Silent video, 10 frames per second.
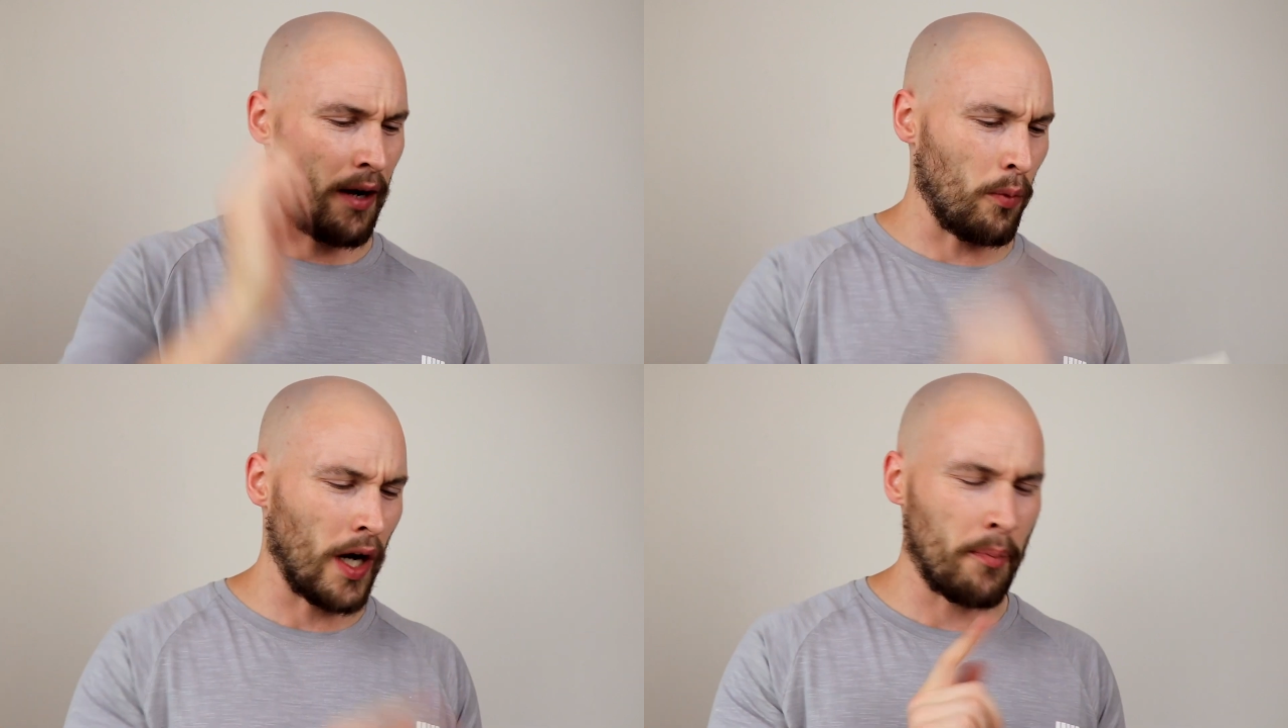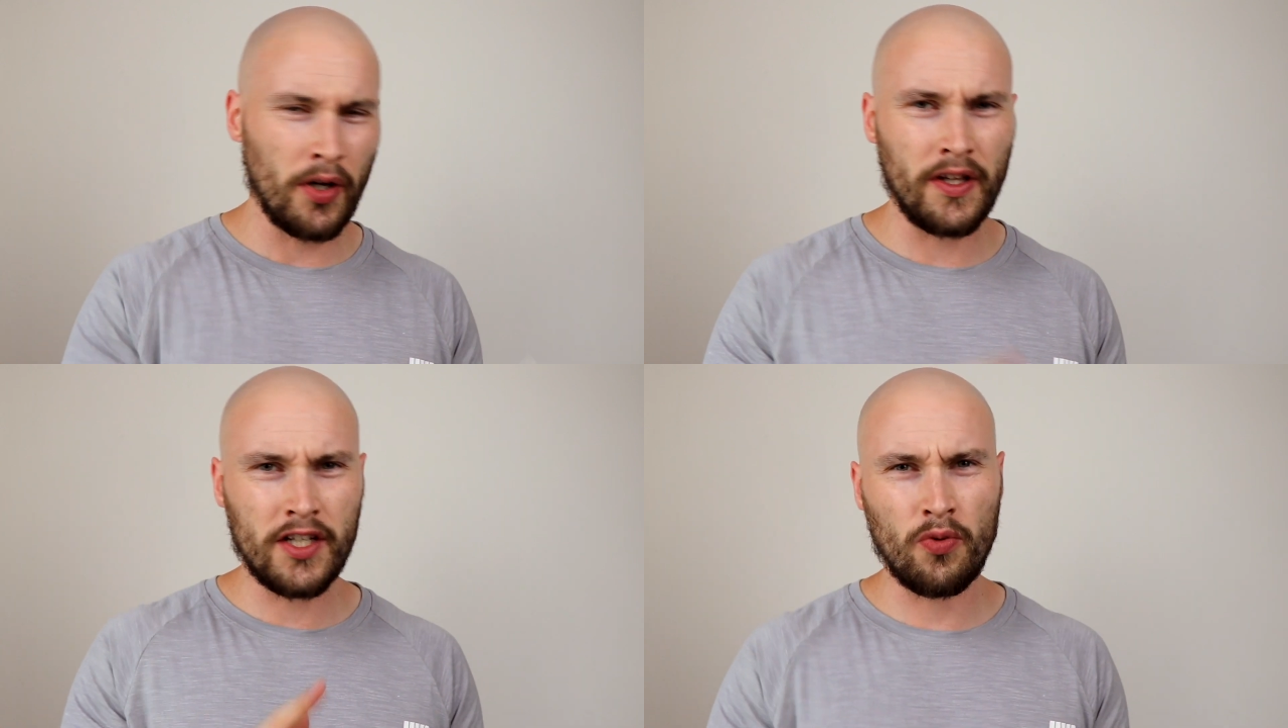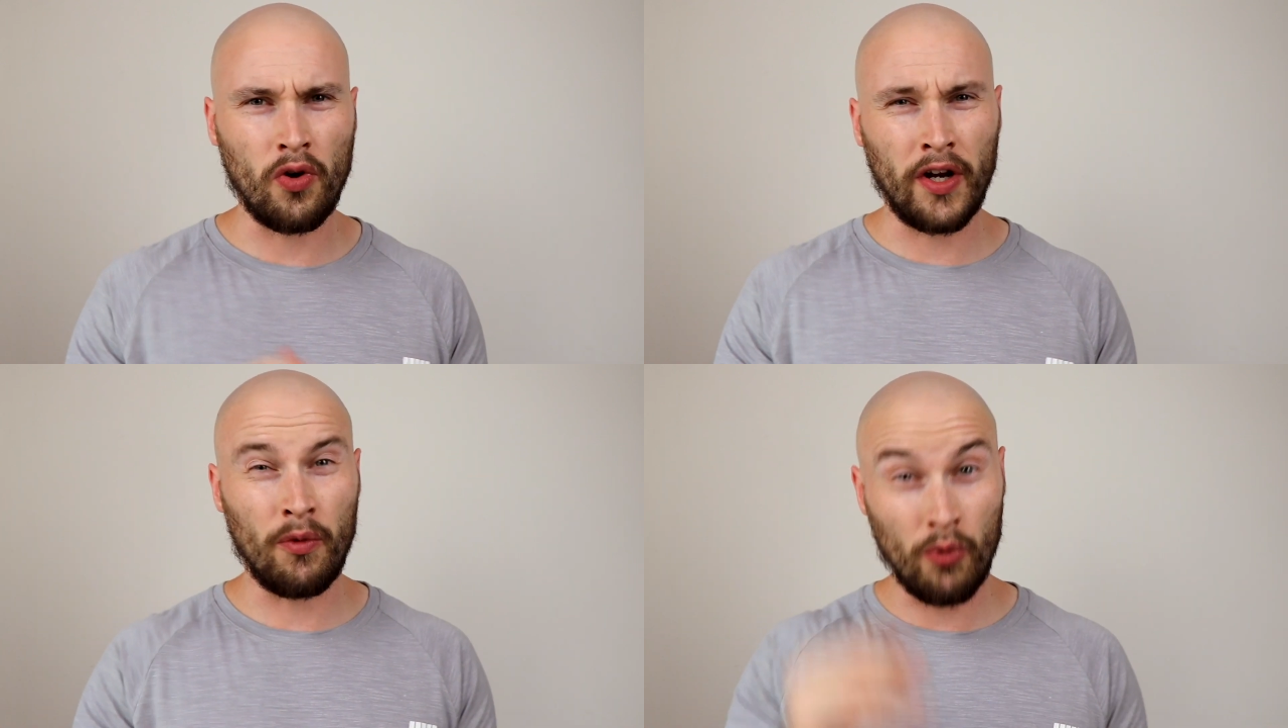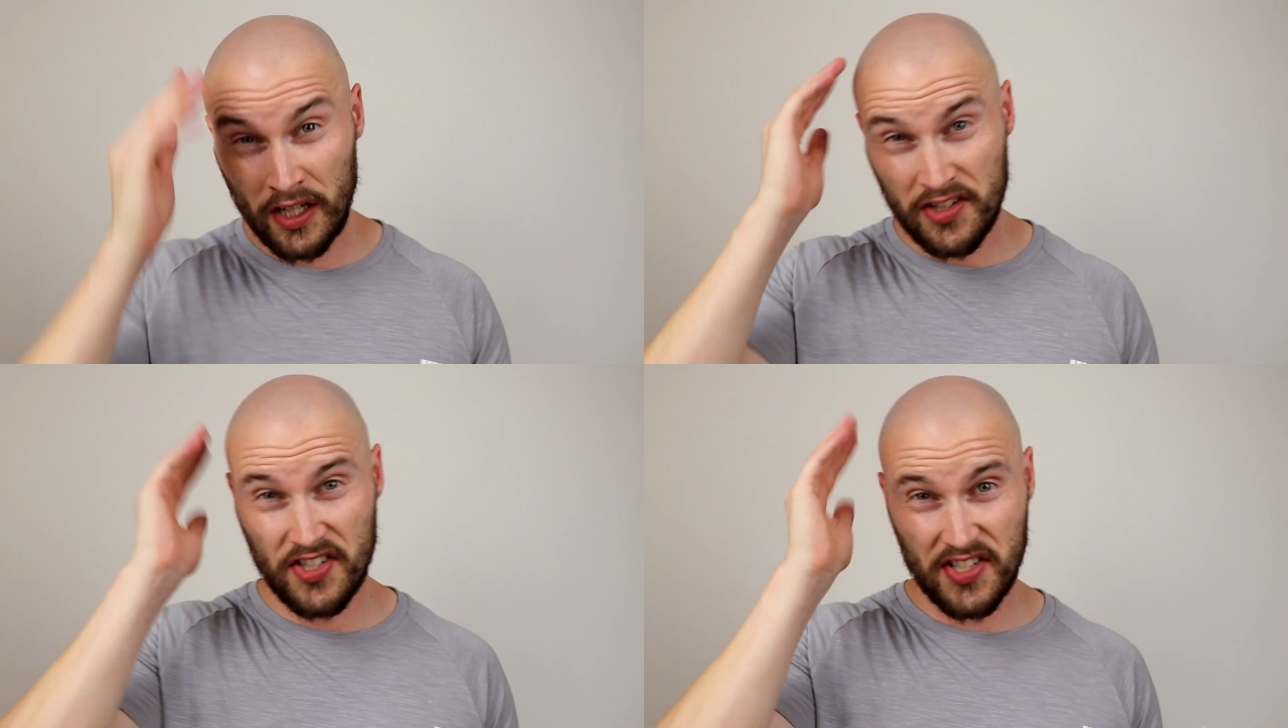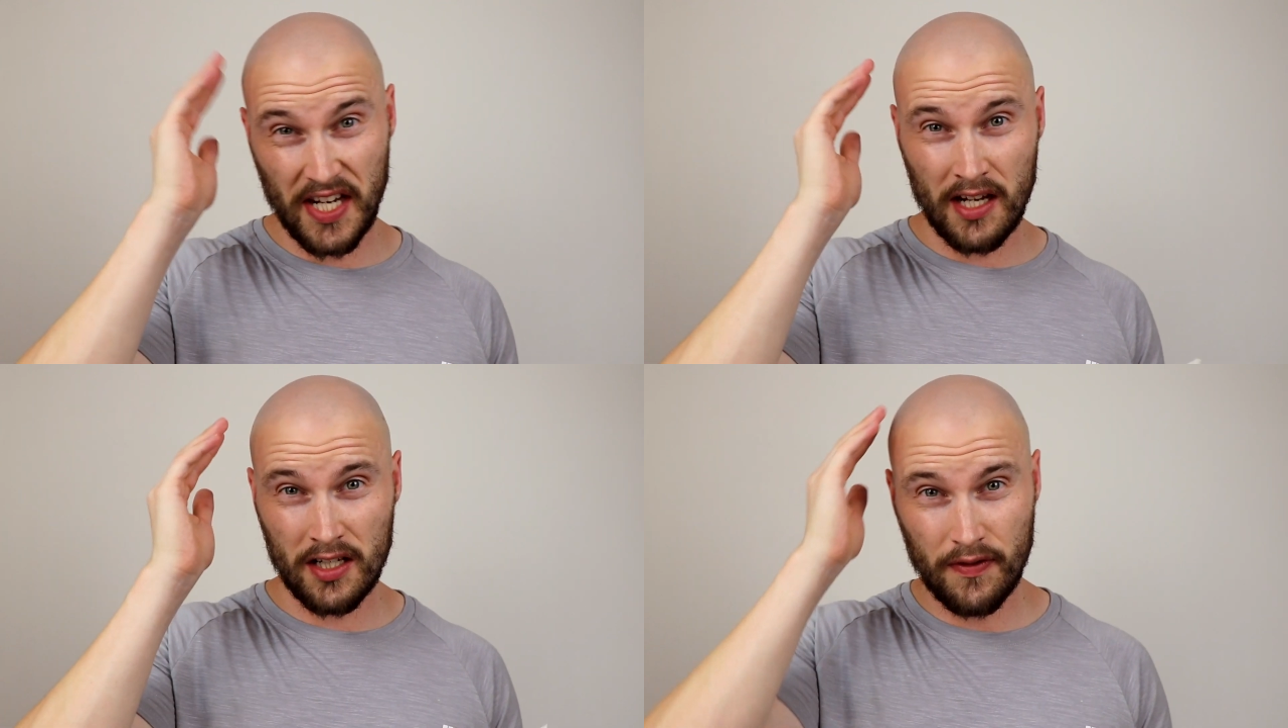And when I put this one on, it really
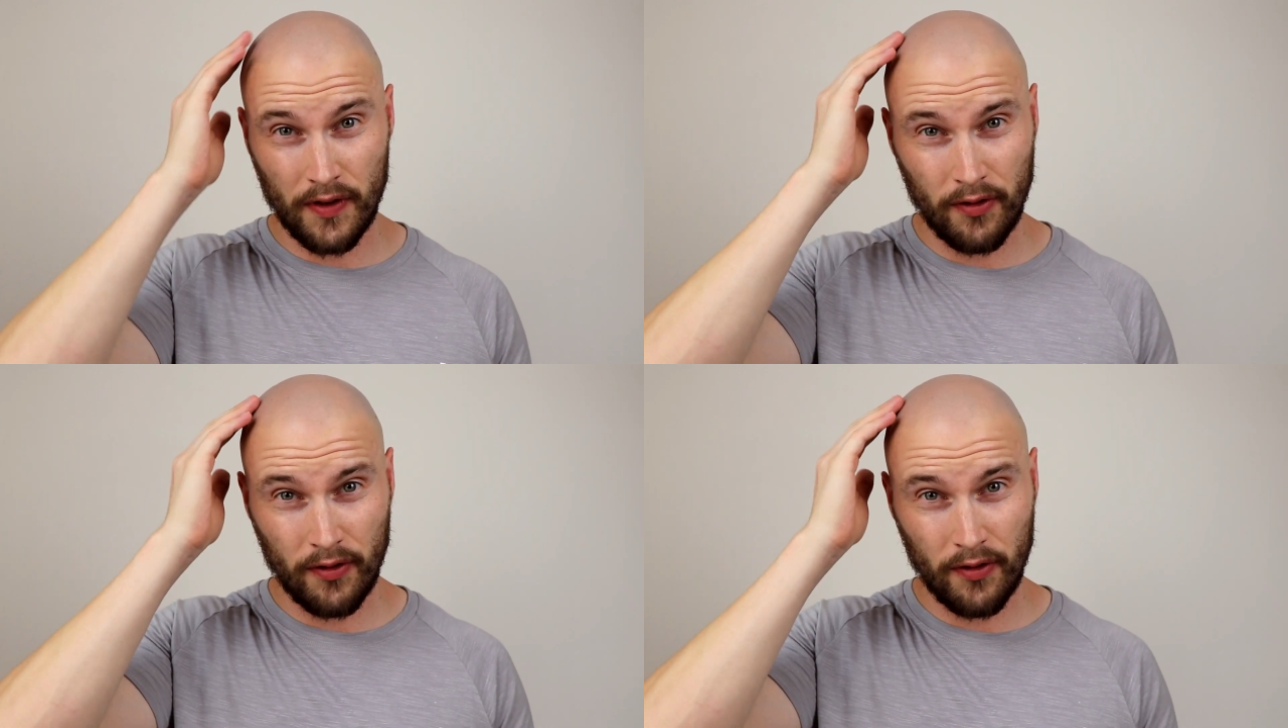stings for